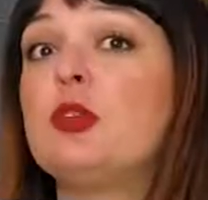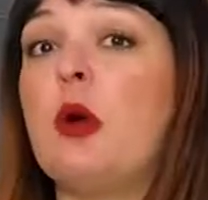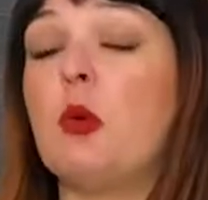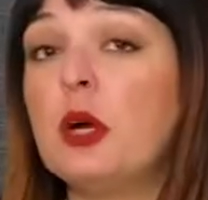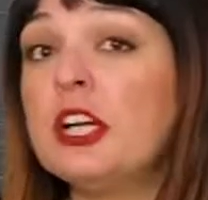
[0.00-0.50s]

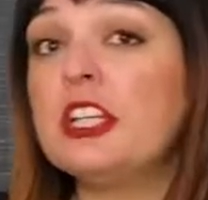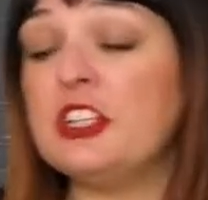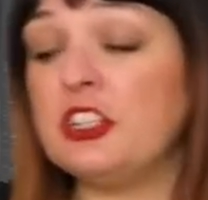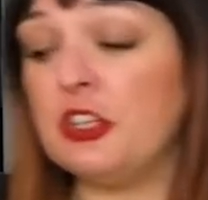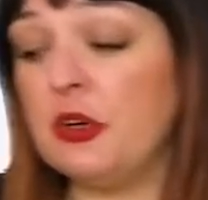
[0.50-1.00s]
what we're gonna
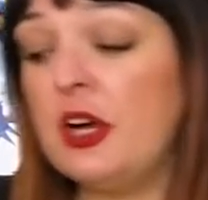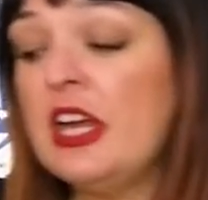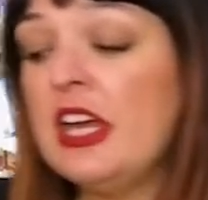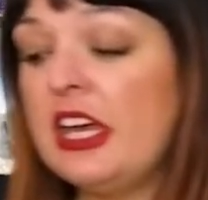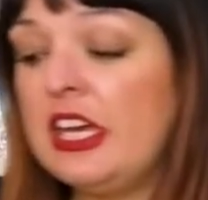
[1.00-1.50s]
do
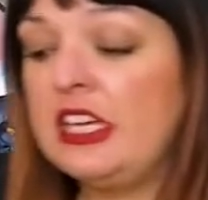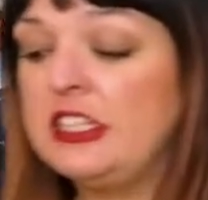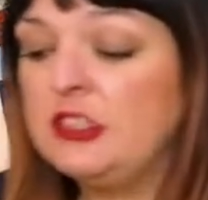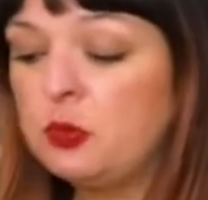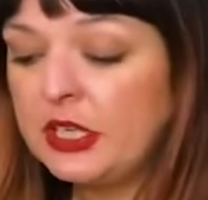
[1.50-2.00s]

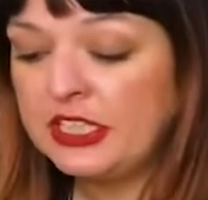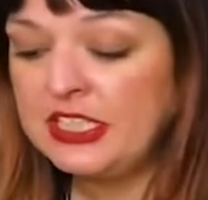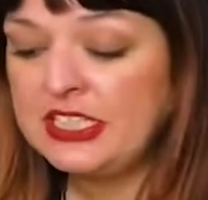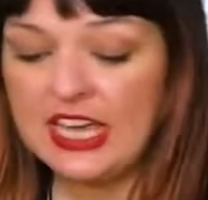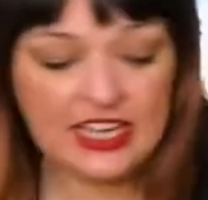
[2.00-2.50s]
is we're gonna
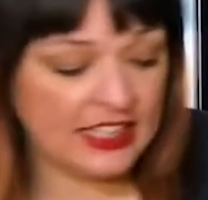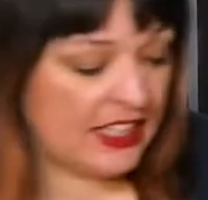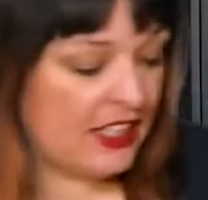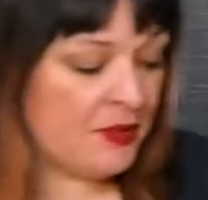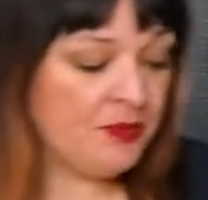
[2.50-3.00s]
take
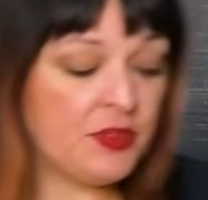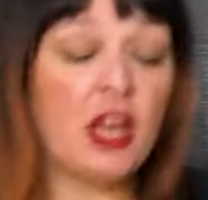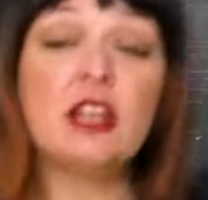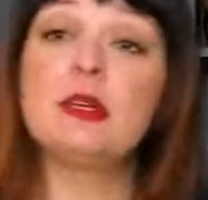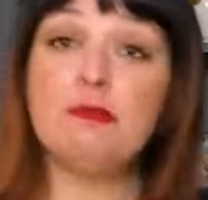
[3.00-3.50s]

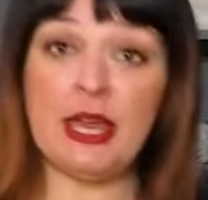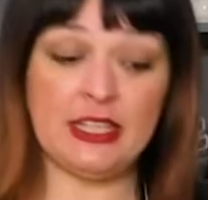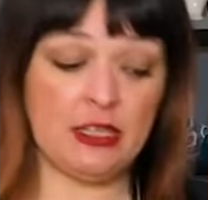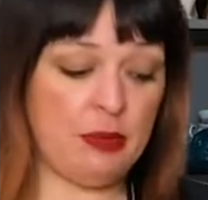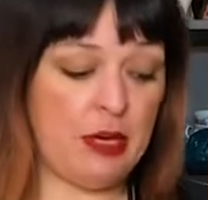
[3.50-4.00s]
some
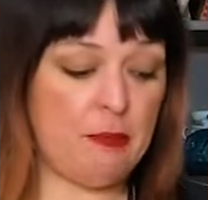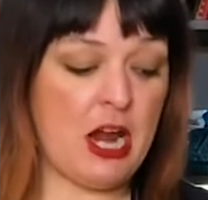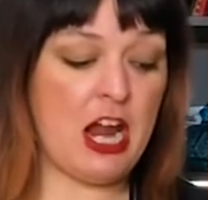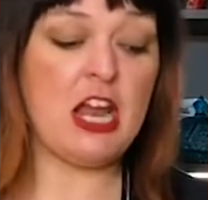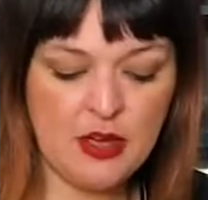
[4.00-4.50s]
baking
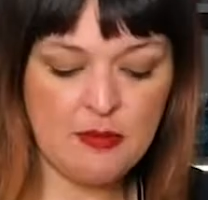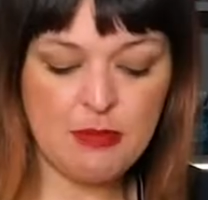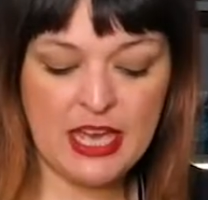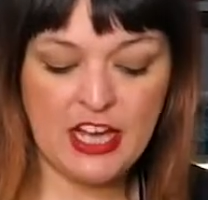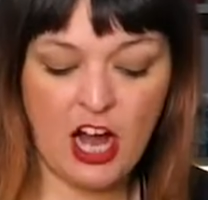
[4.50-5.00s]
paper,
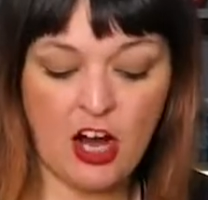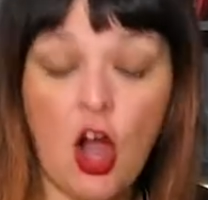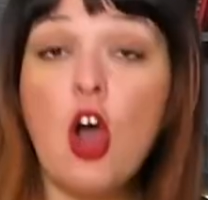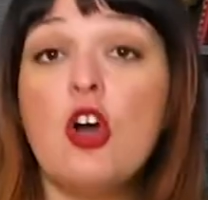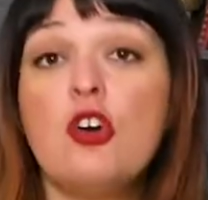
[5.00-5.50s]
make our
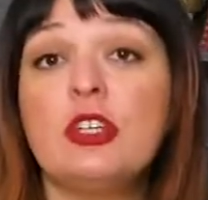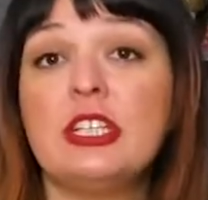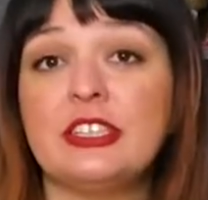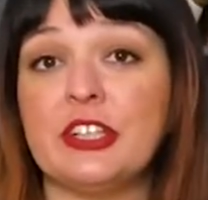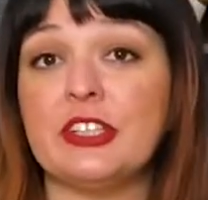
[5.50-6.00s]

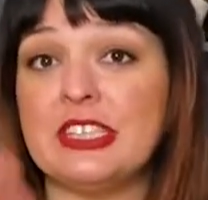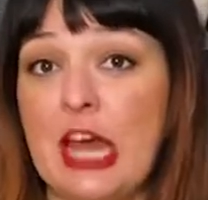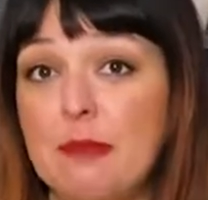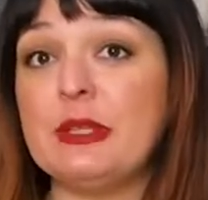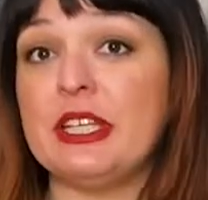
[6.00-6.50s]
own little
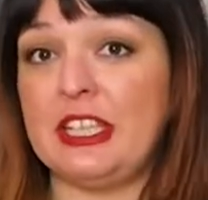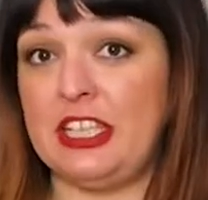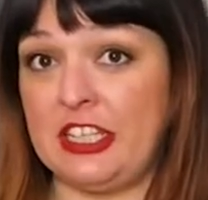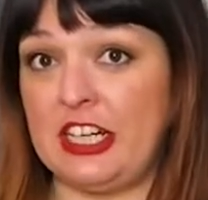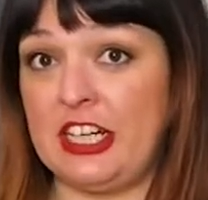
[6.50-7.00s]
template
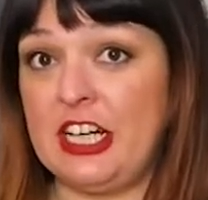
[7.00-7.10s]
here